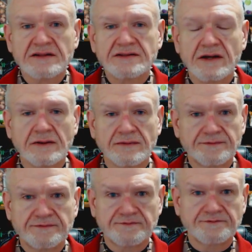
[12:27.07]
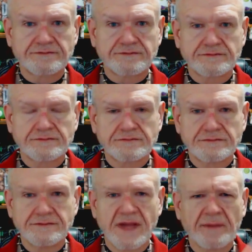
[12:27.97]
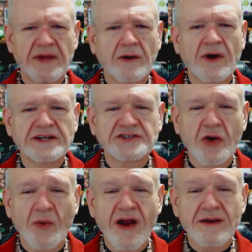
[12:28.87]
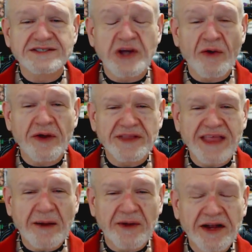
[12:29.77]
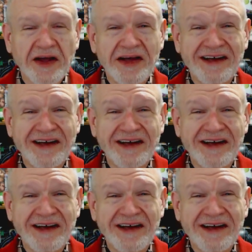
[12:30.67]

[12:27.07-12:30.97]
So I'm not quite sure where I was going with that one.